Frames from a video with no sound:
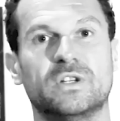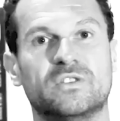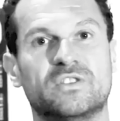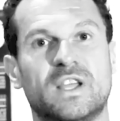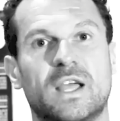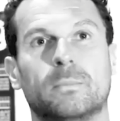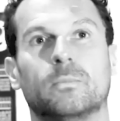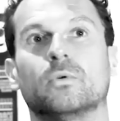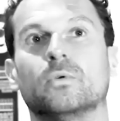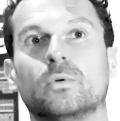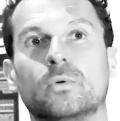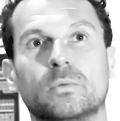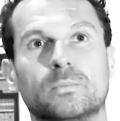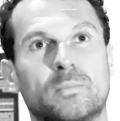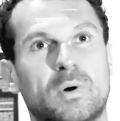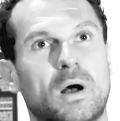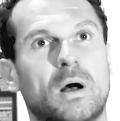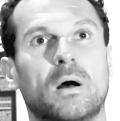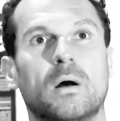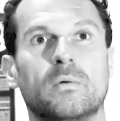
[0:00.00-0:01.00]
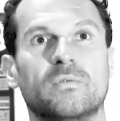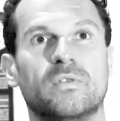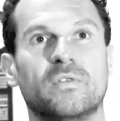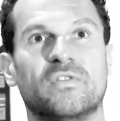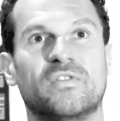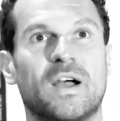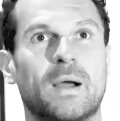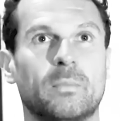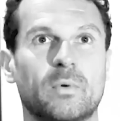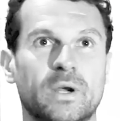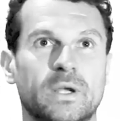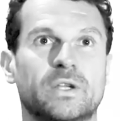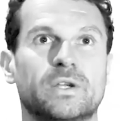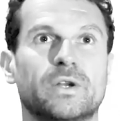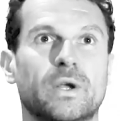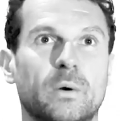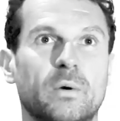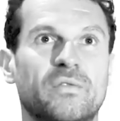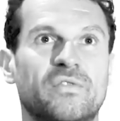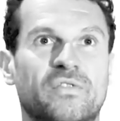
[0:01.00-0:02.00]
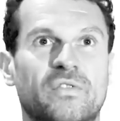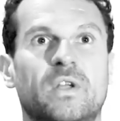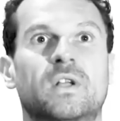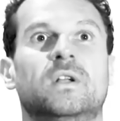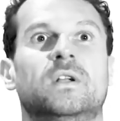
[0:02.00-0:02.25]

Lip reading: an integral part of the fabric. You know, if